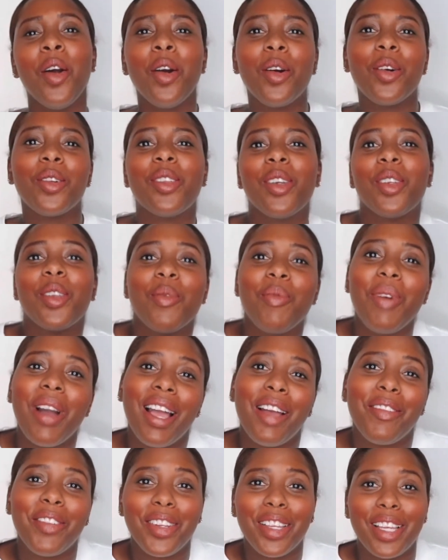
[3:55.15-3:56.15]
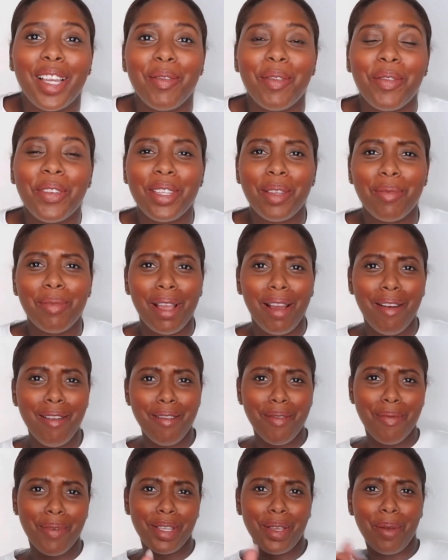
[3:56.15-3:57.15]
Although you might have a look at my video and be like,
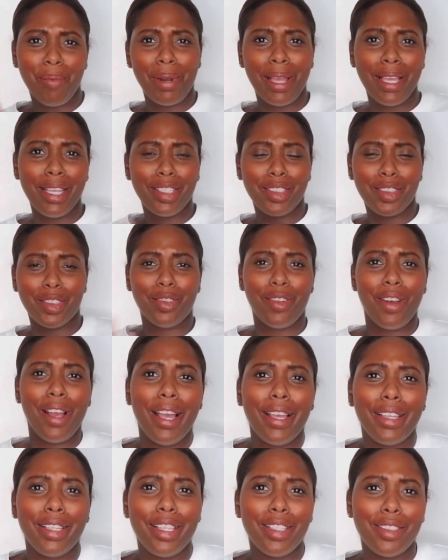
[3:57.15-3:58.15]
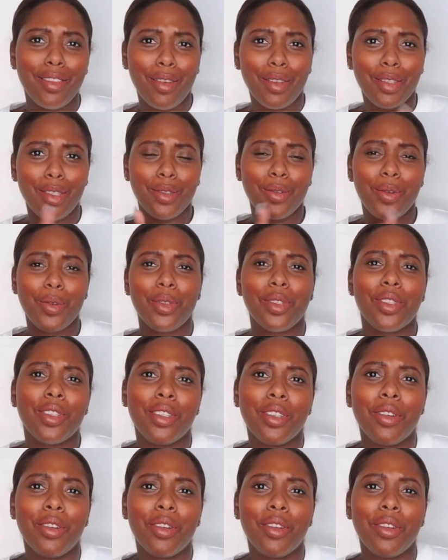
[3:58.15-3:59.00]
oh, but your plate's dry, there's no sauce on